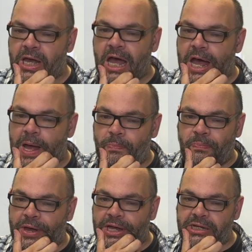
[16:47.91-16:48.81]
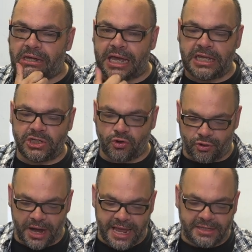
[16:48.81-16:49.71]
Uh, but he's
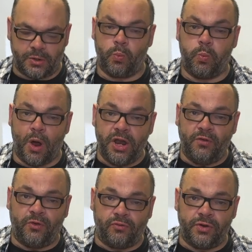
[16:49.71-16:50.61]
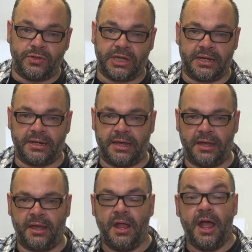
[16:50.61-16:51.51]
created a wonderful routine
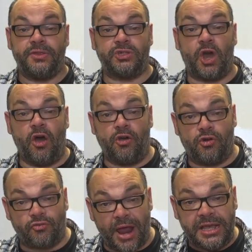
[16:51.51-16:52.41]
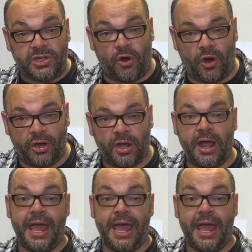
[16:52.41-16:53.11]
here that's got a great hook.